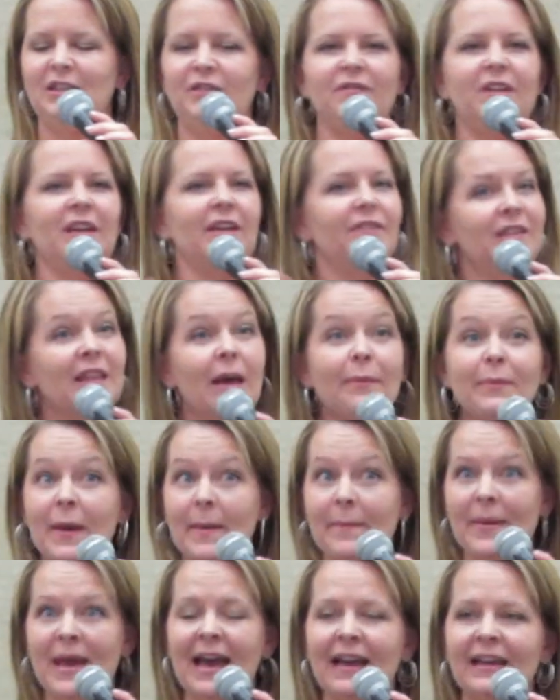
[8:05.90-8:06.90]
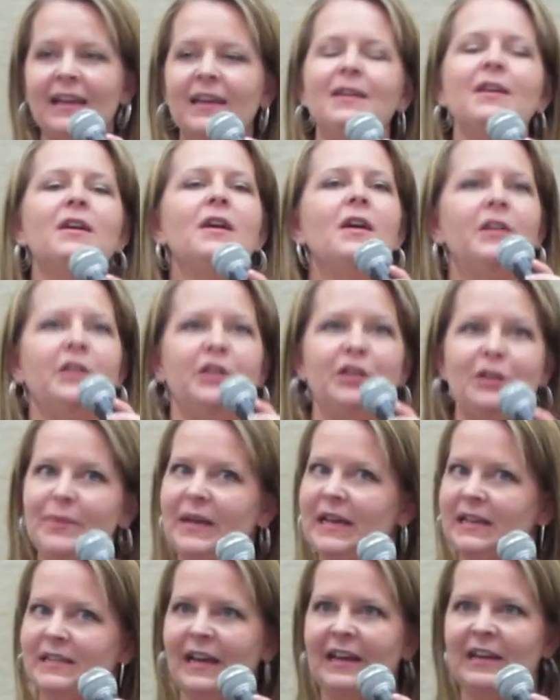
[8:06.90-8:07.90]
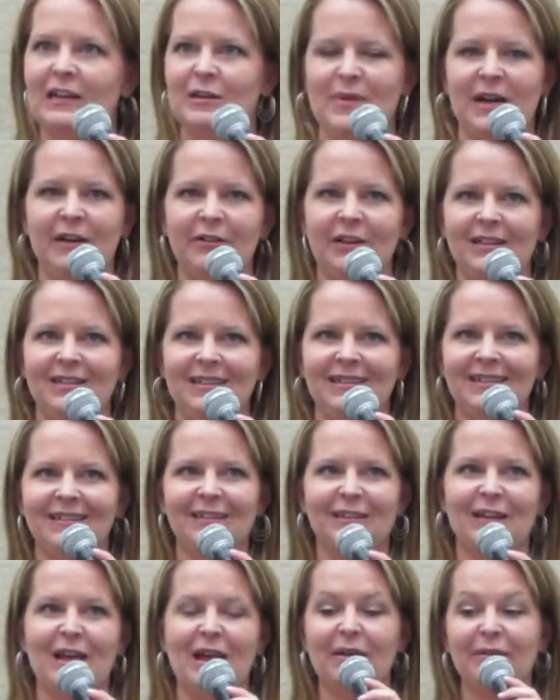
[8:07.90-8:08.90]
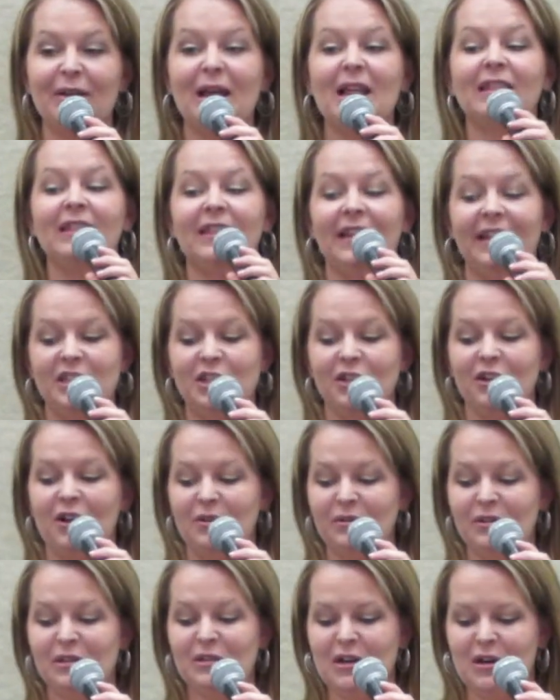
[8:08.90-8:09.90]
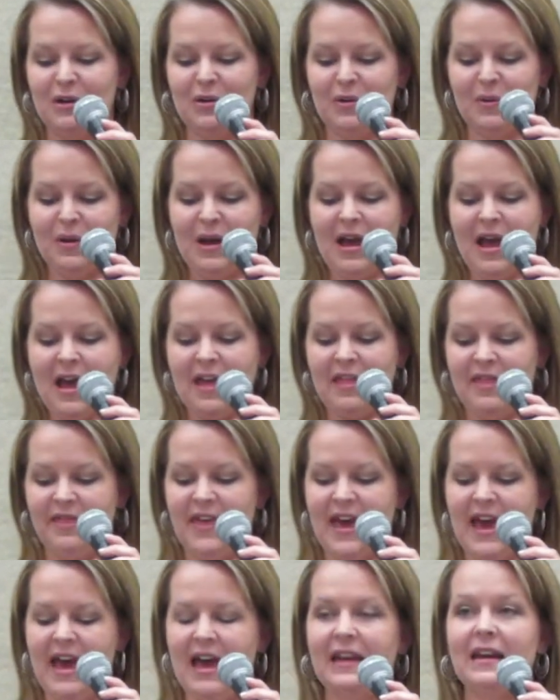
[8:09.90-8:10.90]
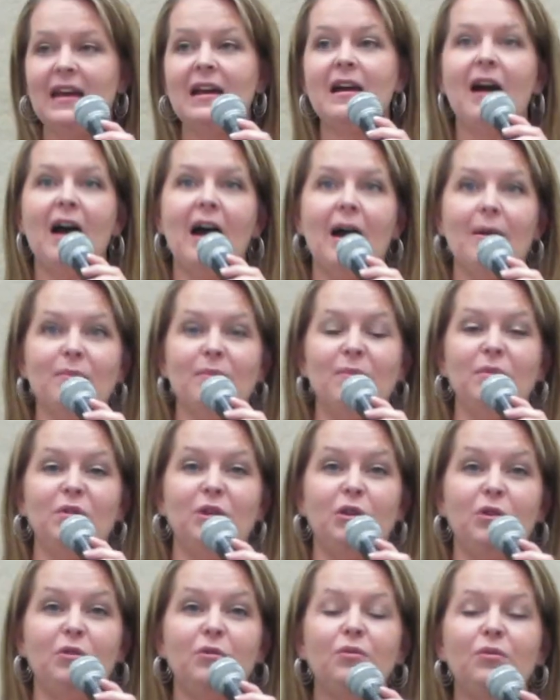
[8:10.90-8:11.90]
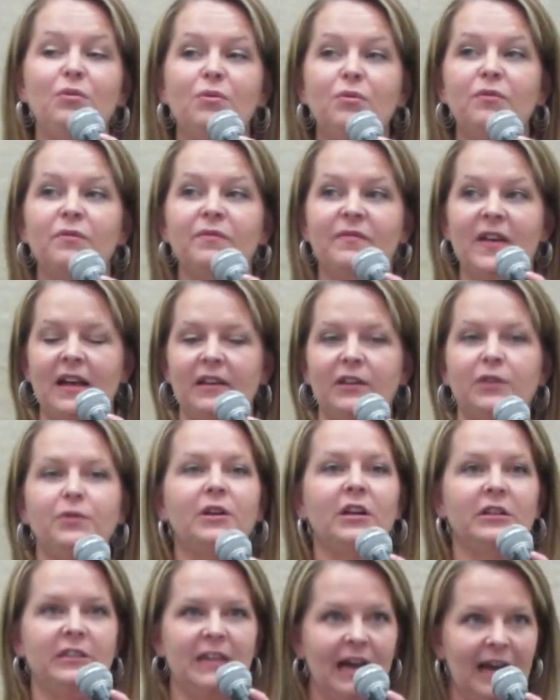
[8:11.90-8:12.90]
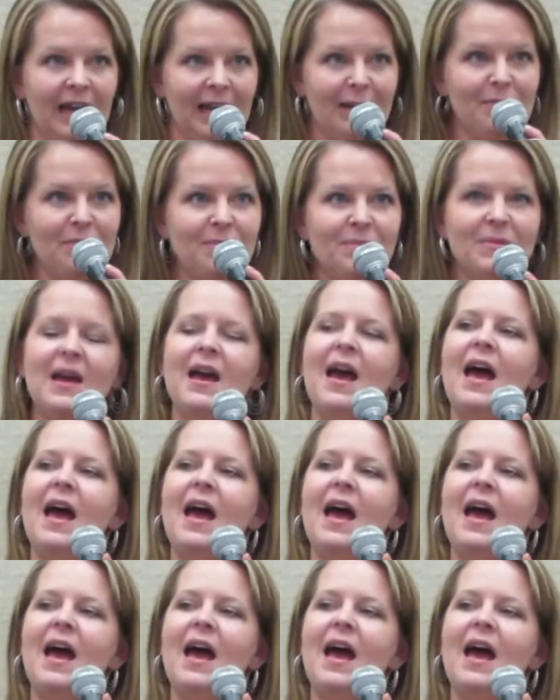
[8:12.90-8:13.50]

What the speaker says: You've given them that packet, you're going to be excited about it. Let your host know that you value her time